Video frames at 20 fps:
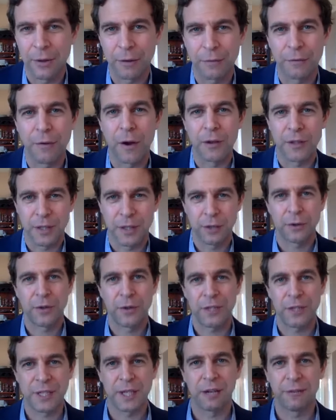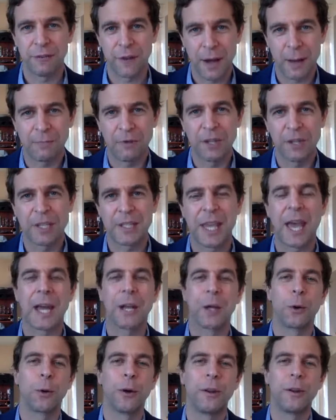that falls under the self-obvious
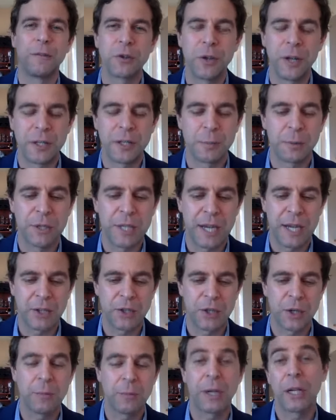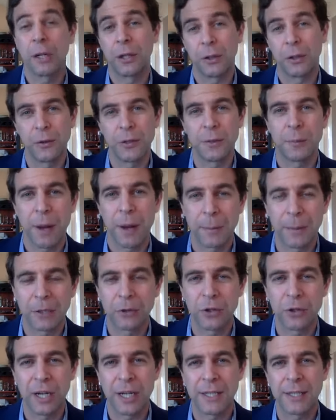category of transportation, but includes
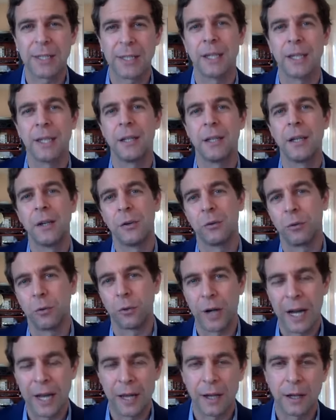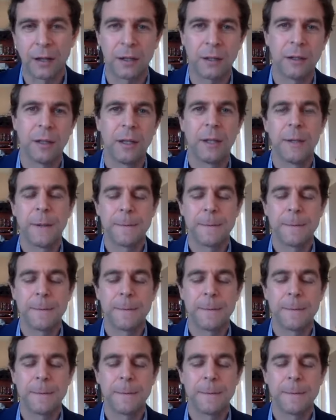public transit, rail,